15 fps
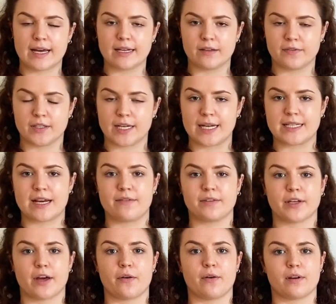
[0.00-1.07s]
then, if you'd like to have
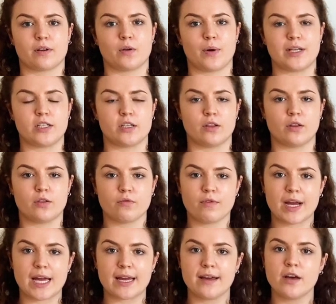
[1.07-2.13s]
a go at question
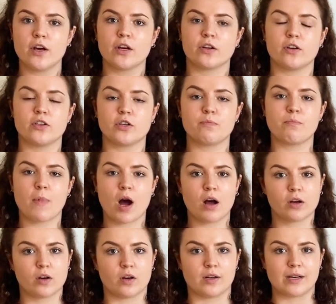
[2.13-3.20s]
three, could you mark